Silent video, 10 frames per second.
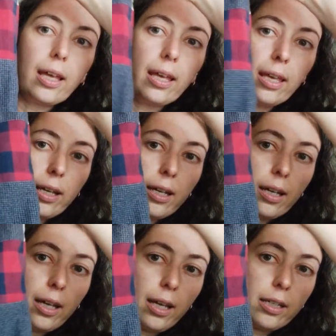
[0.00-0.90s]

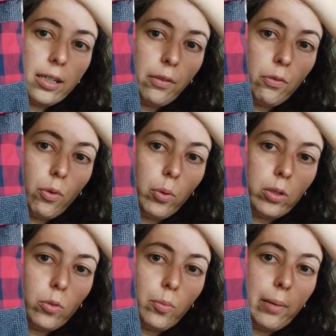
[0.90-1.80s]
here and I throw
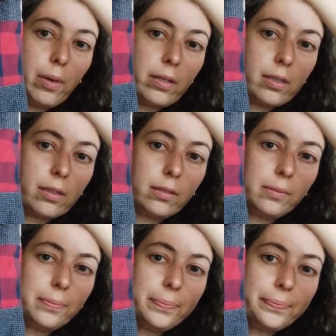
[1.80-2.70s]
it on my bicycle.